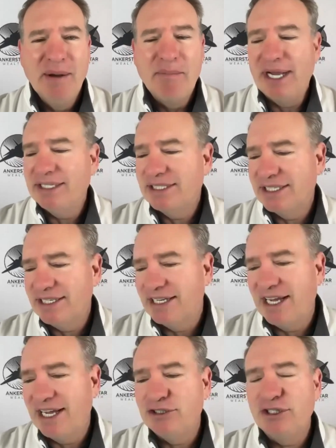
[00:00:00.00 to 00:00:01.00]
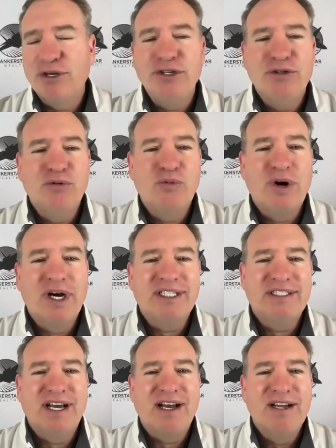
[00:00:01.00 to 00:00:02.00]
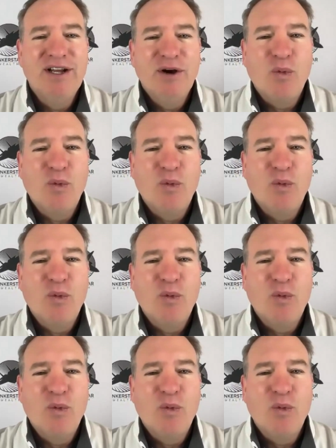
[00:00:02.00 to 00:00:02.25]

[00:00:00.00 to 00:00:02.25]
Mike's going to kind of show you what uh,